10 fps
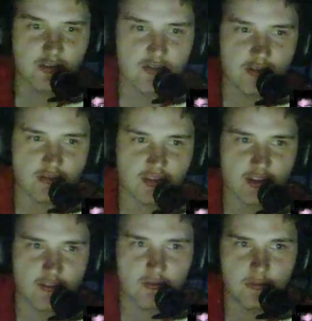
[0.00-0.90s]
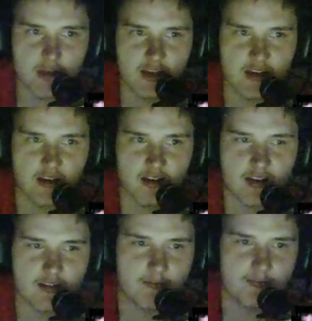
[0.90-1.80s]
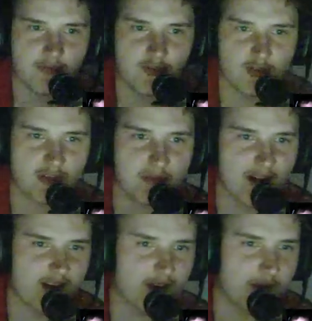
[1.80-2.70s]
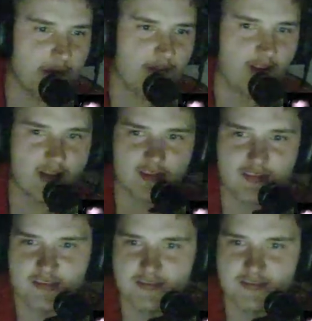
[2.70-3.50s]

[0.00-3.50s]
long as you don't take over my North America, I'll be fine.